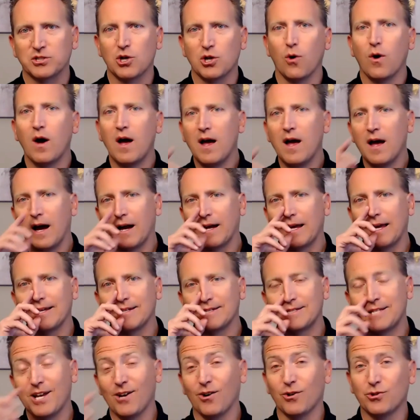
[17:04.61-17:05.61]
So
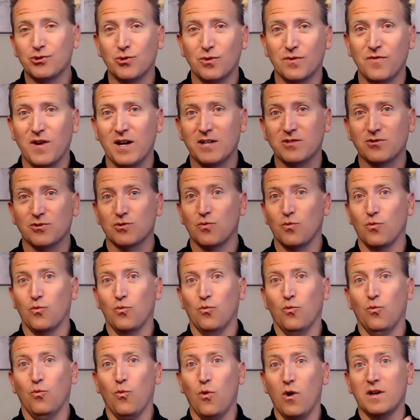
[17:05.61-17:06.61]
again, tailor to advisors.
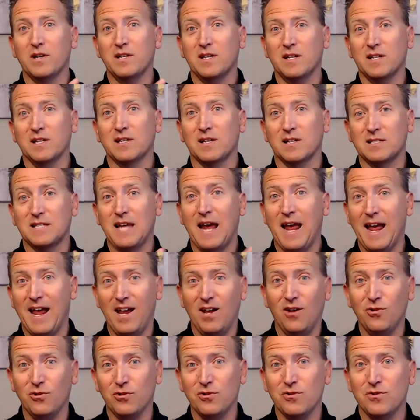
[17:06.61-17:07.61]
One can
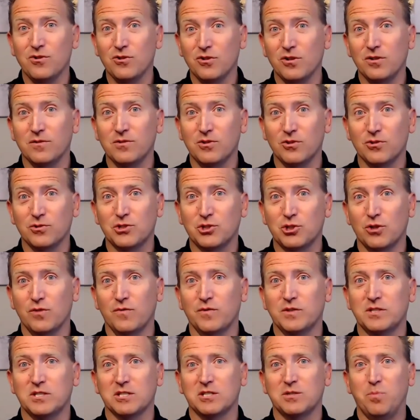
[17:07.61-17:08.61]
tailor their
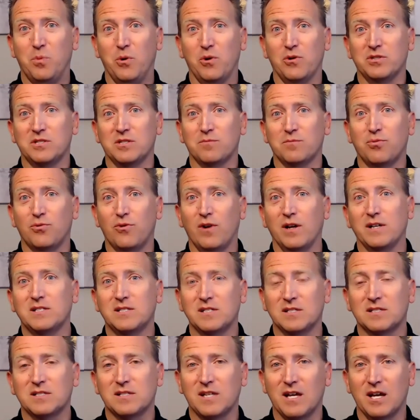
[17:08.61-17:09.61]
service experience and
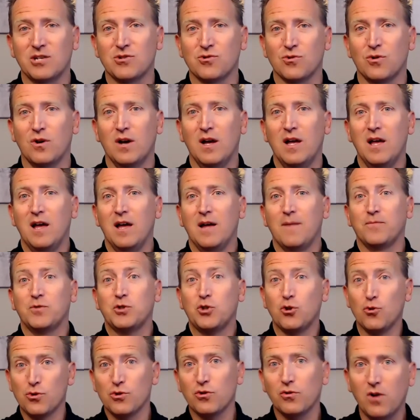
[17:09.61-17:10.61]
pricing schedule
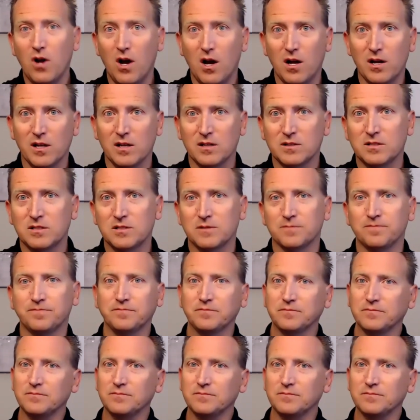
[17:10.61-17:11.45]
to their audience.